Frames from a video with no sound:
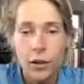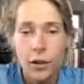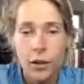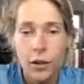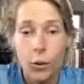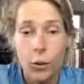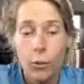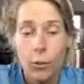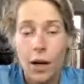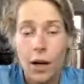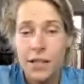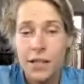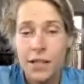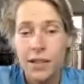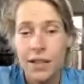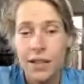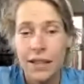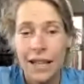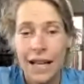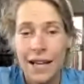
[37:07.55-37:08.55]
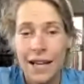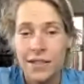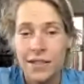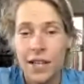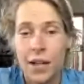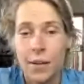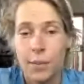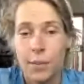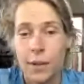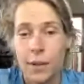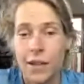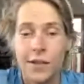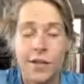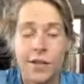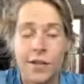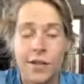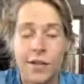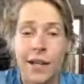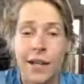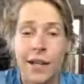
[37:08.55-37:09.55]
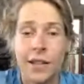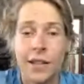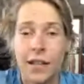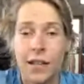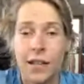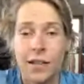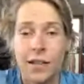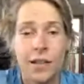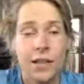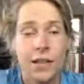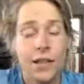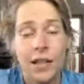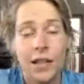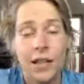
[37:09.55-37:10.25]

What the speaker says: Go watch it. The last 10 minutes is dedicated